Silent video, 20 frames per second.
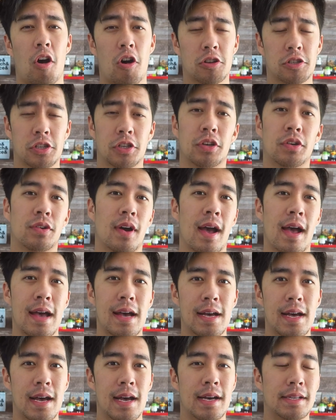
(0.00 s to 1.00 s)
Also,
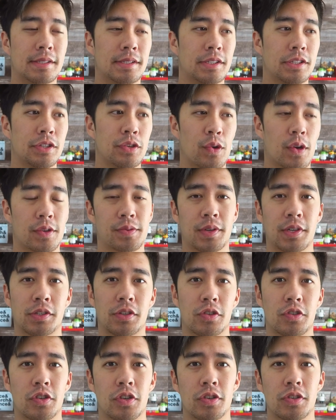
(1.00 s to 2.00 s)
as UX
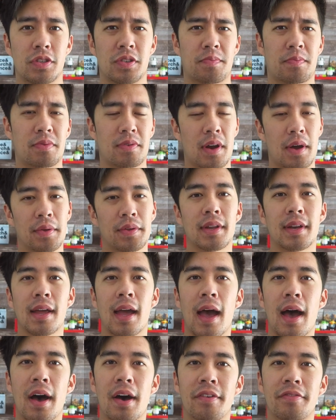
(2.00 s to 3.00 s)
researchers, you're probably going to
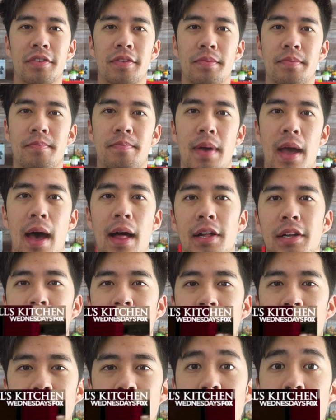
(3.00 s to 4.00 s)
have to
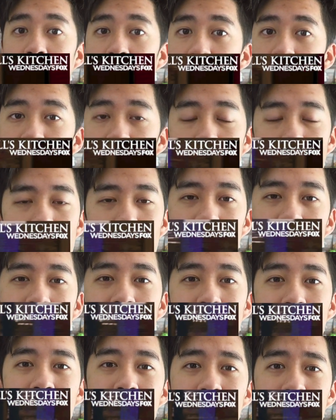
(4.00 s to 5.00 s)
balance many different
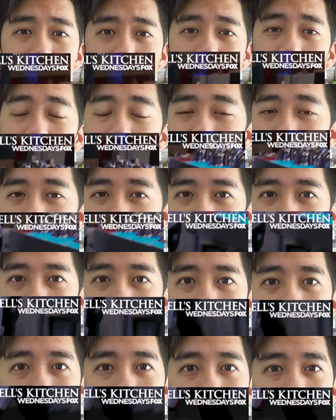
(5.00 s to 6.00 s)
projects at the same time.
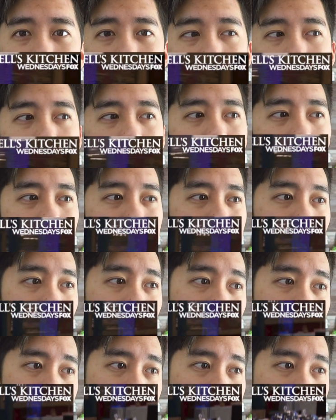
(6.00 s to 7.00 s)
I
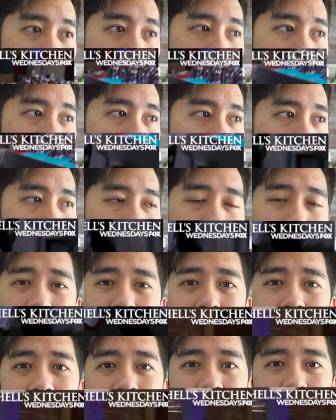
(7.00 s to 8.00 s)
like to do unmoderated
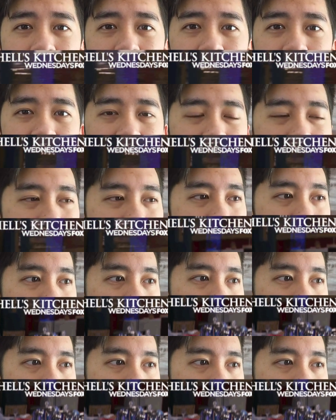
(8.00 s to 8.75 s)
studies if it's